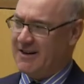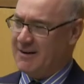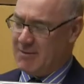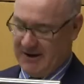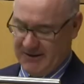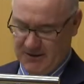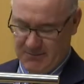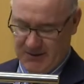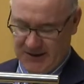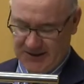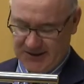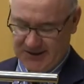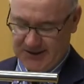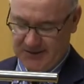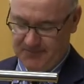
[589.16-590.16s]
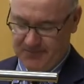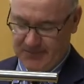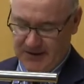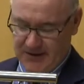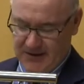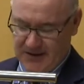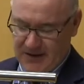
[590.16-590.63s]
among the monks,
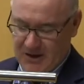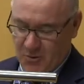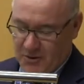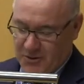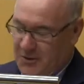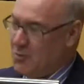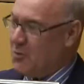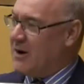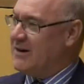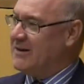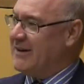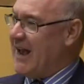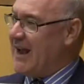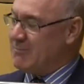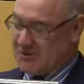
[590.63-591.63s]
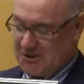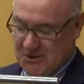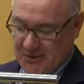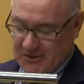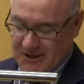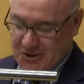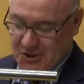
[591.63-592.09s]
with the one
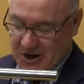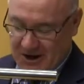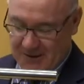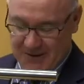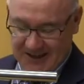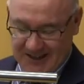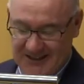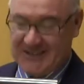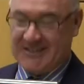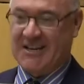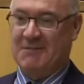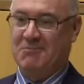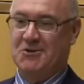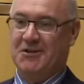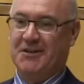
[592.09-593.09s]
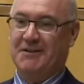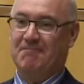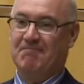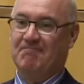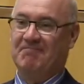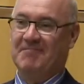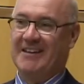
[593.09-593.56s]
absolutely charming exception
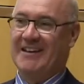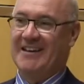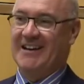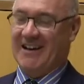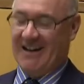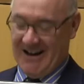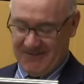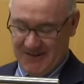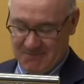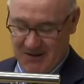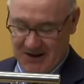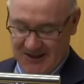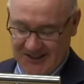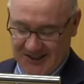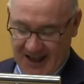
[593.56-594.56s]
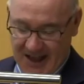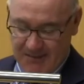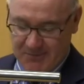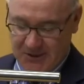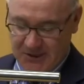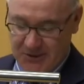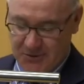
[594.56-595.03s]
of a monk's
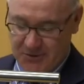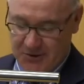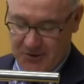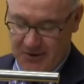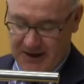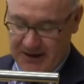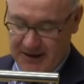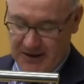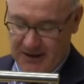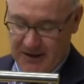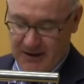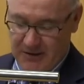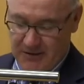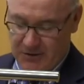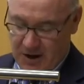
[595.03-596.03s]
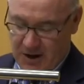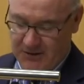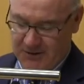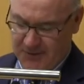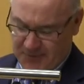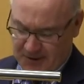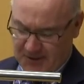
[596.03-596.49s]
absolute duty
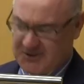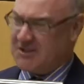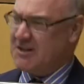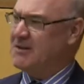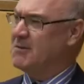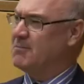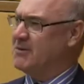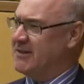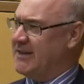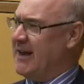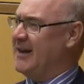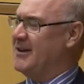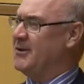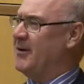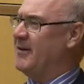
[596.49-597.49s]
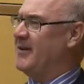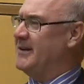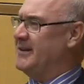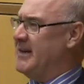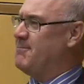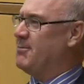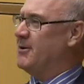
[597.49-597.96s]
not to falsely to pretend to have
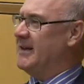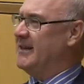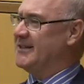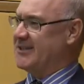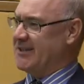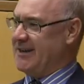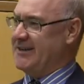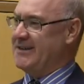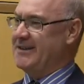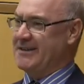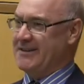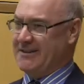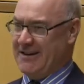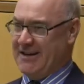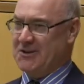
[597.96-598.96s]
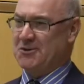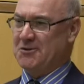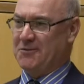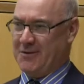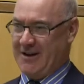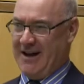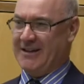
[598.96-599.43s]
a deeper insight into the nature
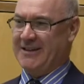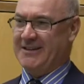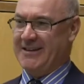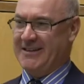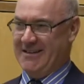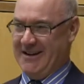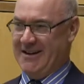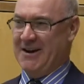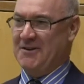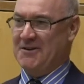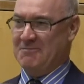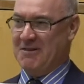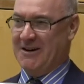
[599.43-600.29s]
of reality than any other